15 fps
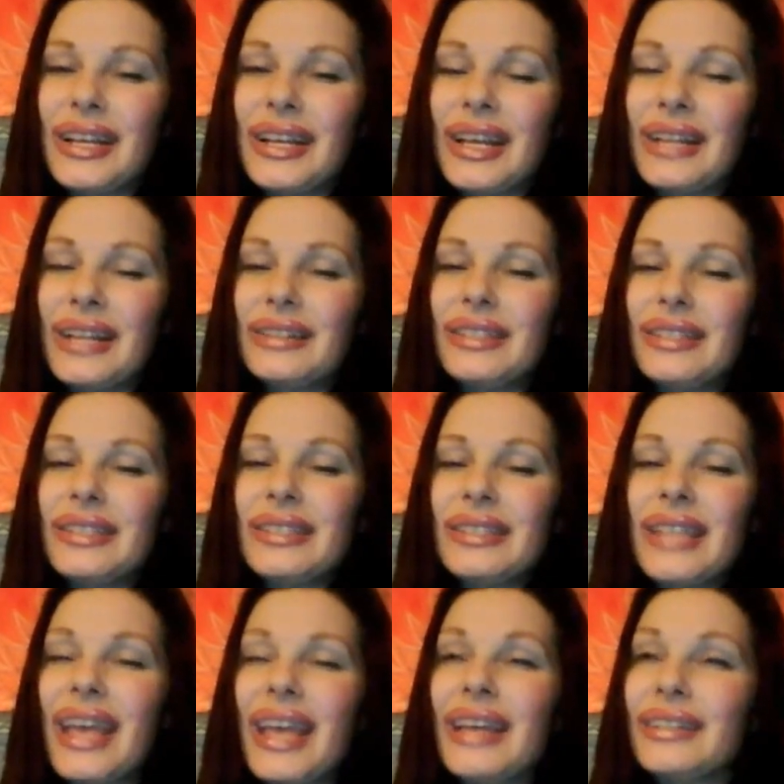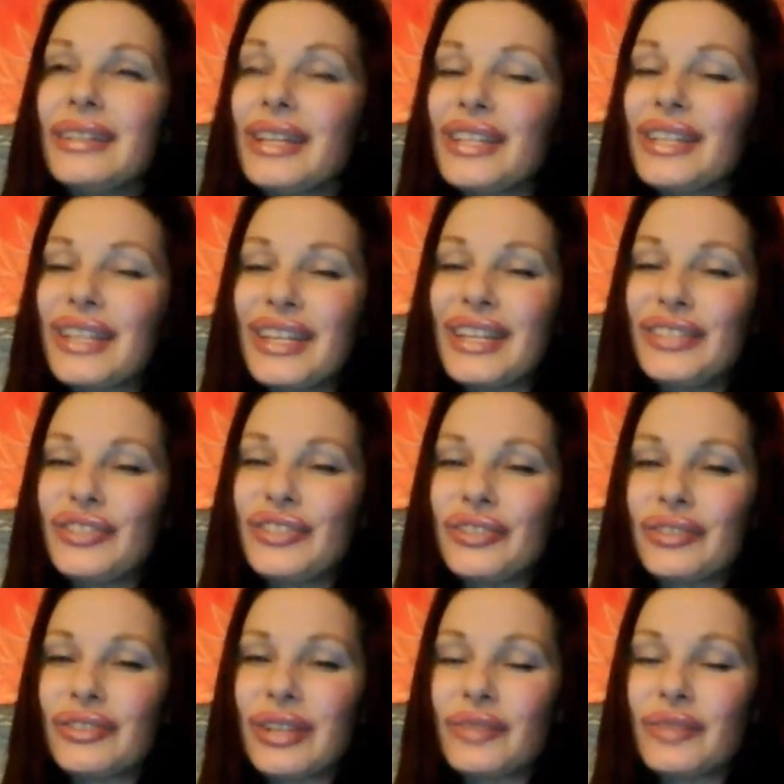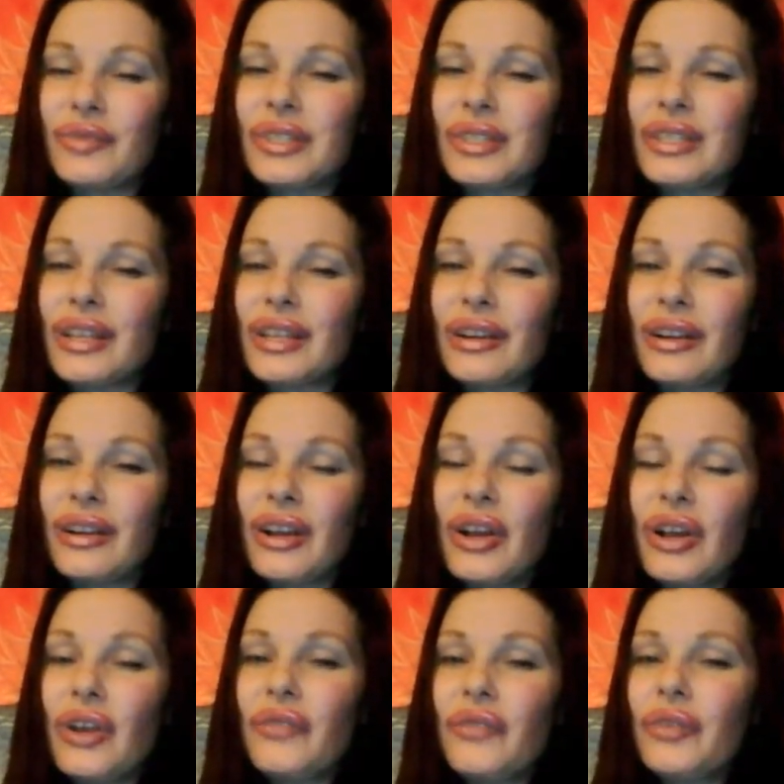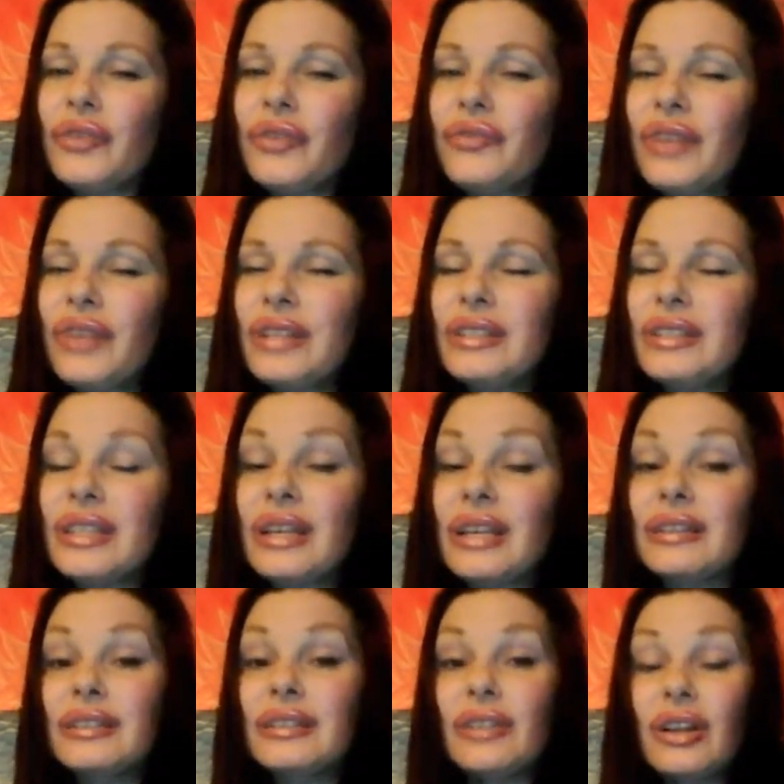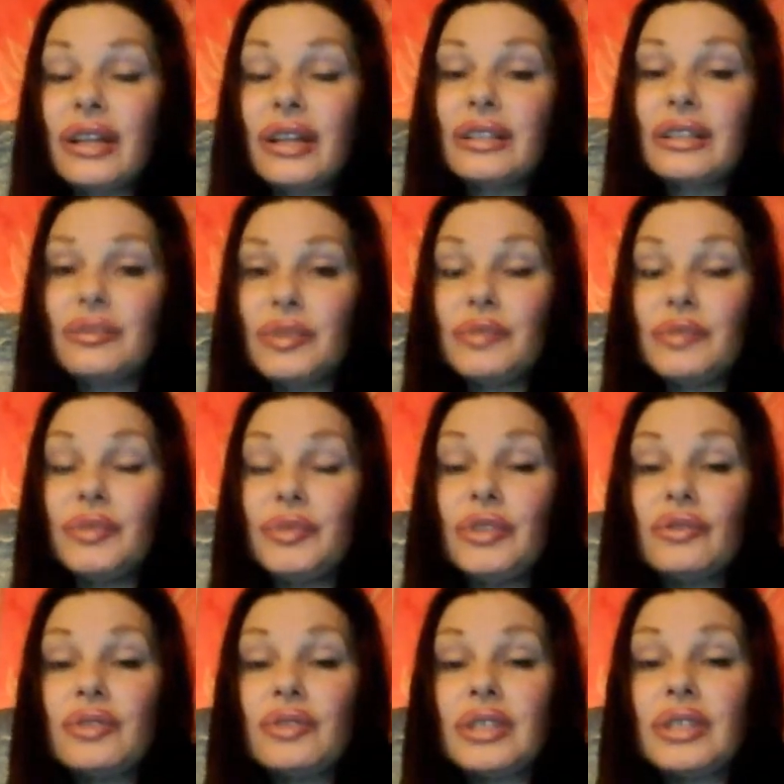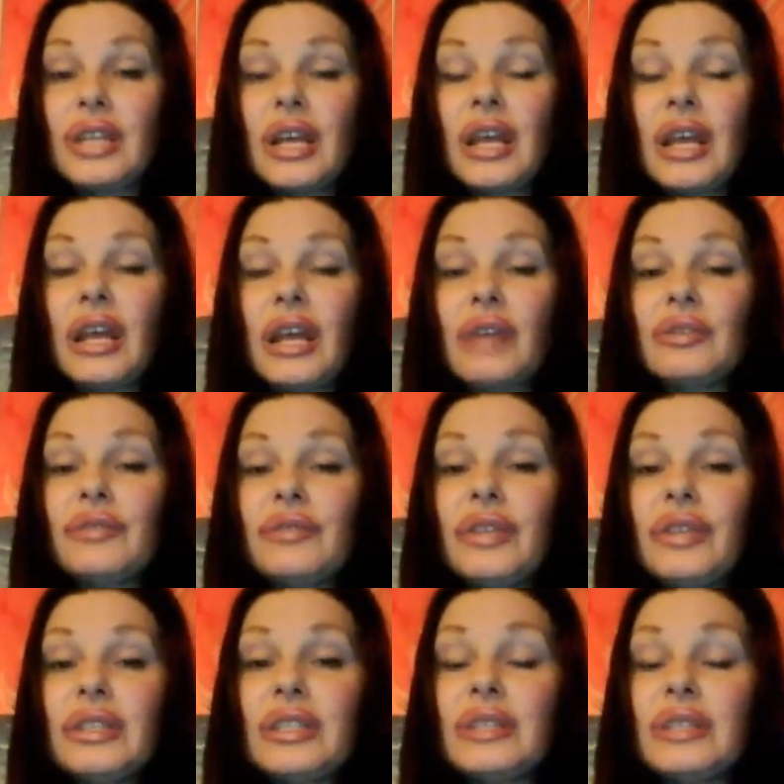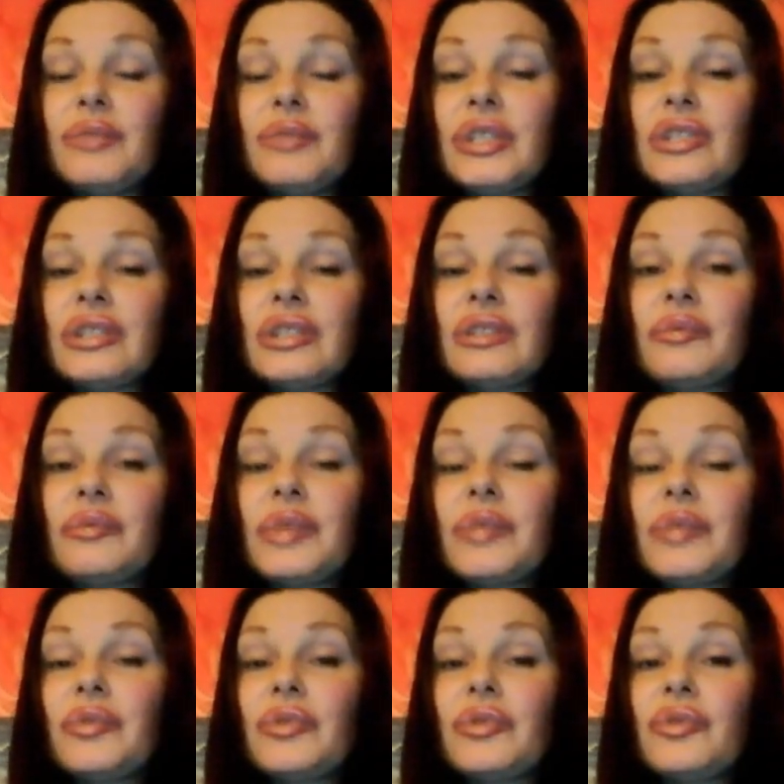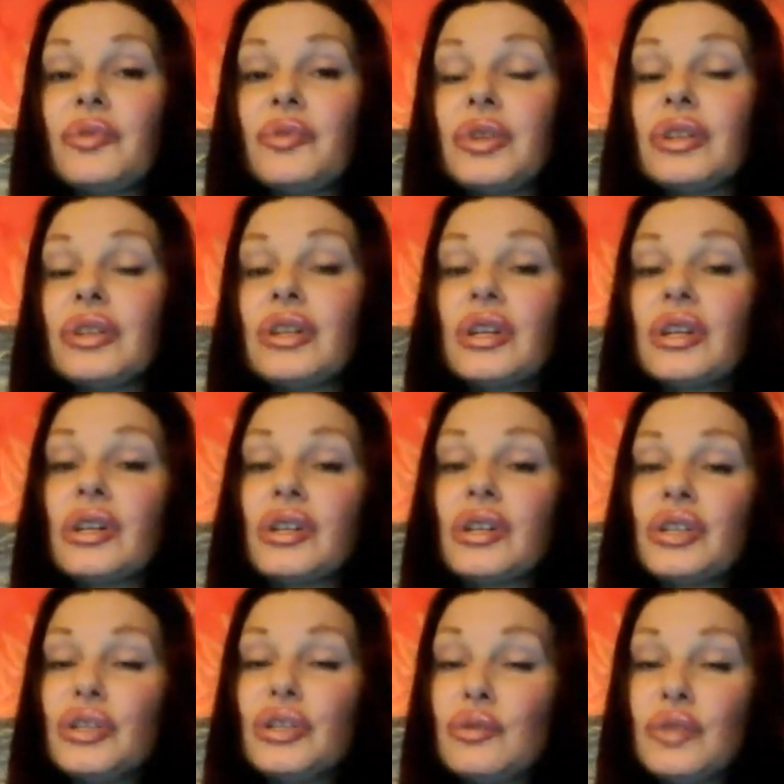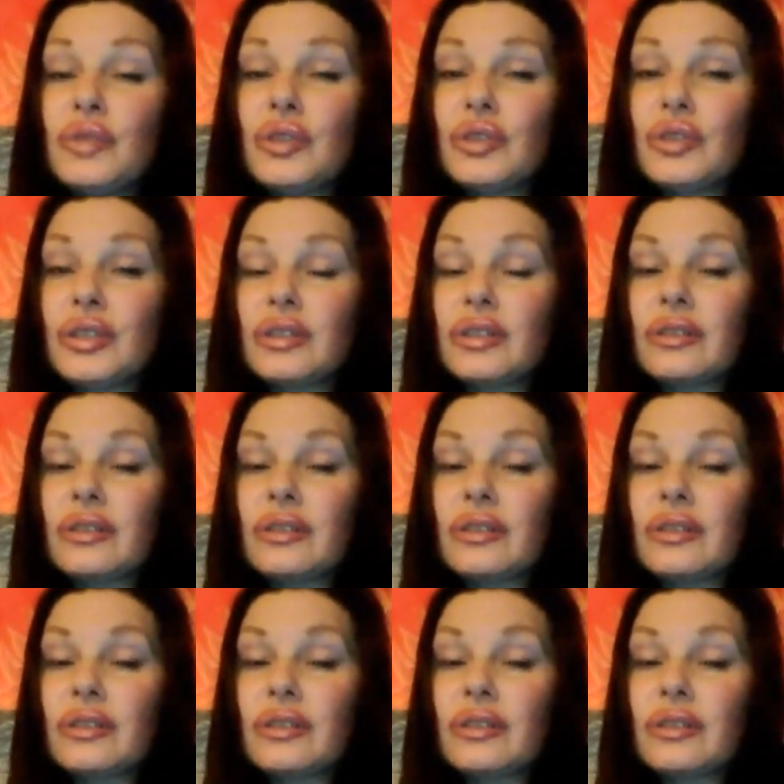and sang like an angel and was there for her friends and did not like to be abused. I was very suspicious of people who were users